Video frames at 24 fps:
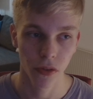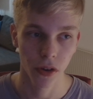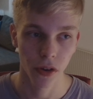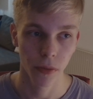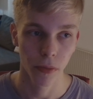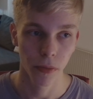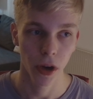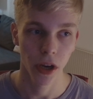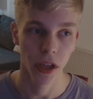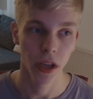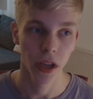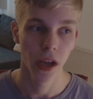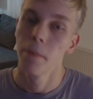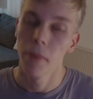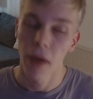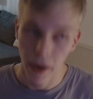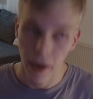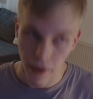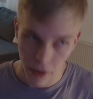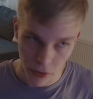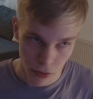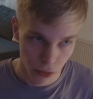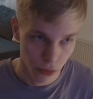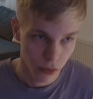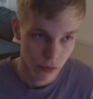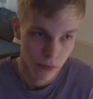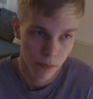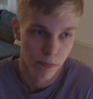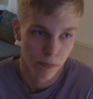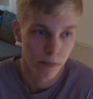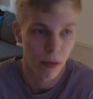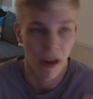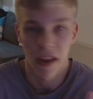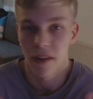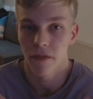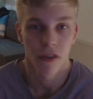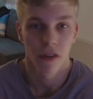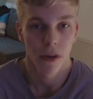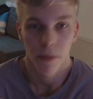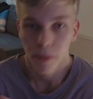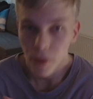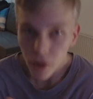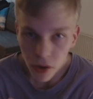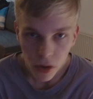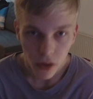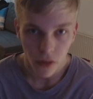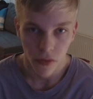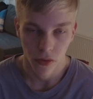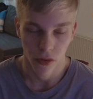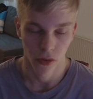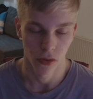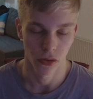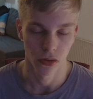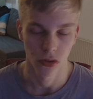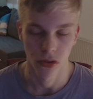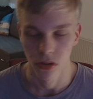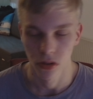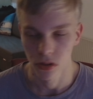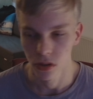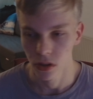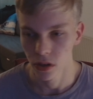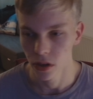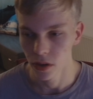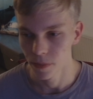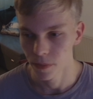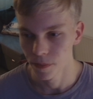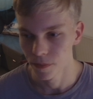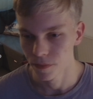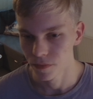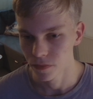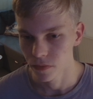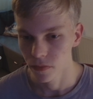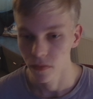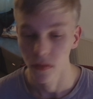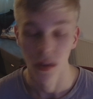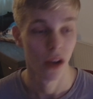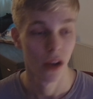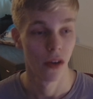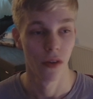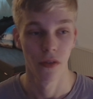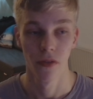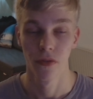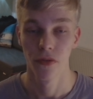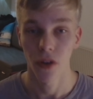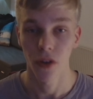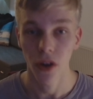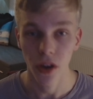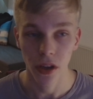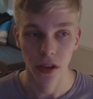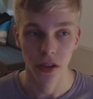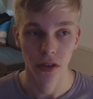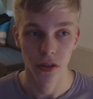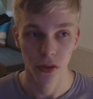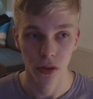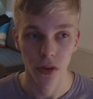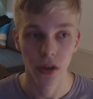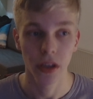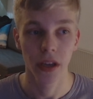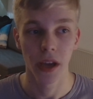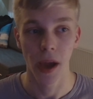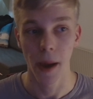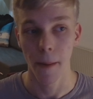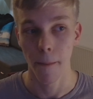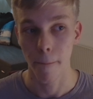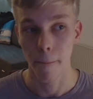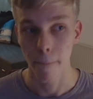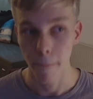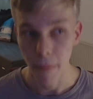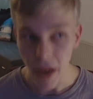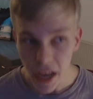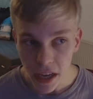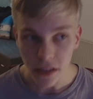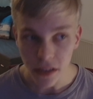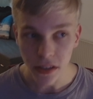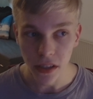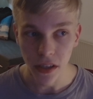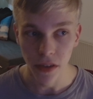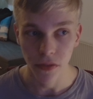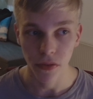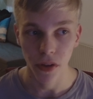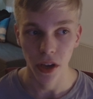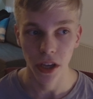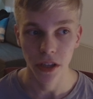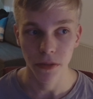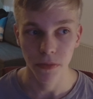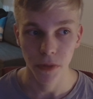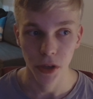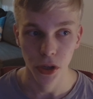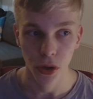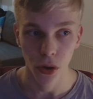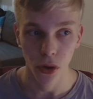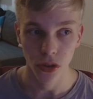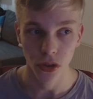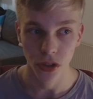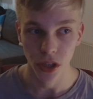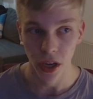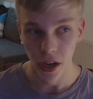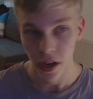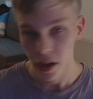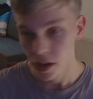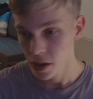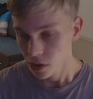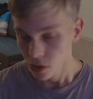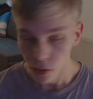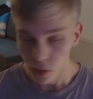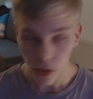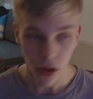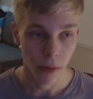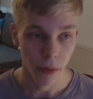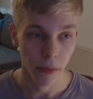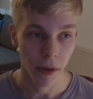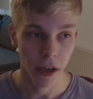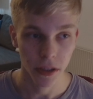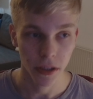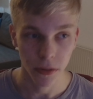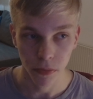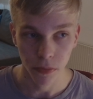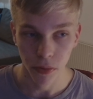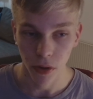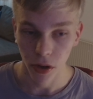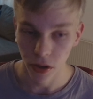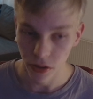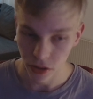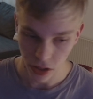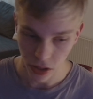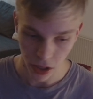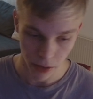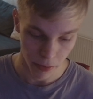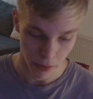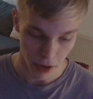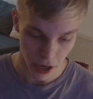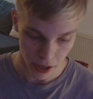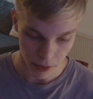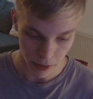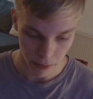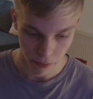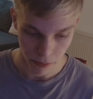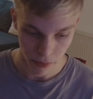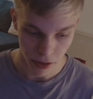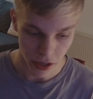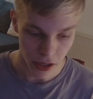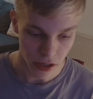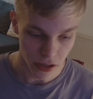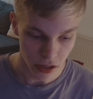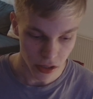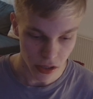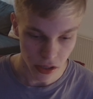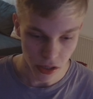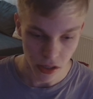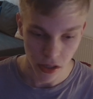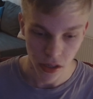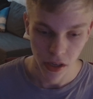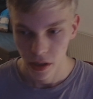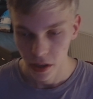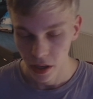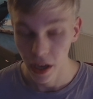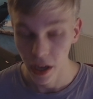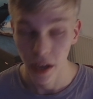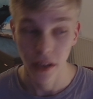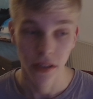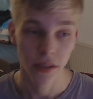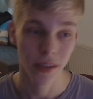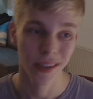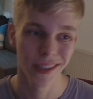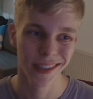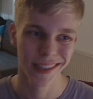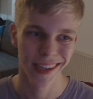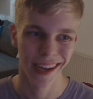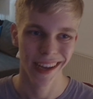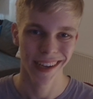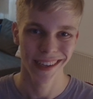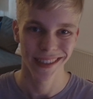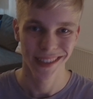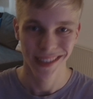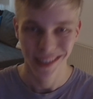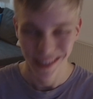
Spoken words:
the money, and good bang for the buck, of course. Fucking looking amazing if you ask me. Corsair looking amazing products. They make PC cases. They are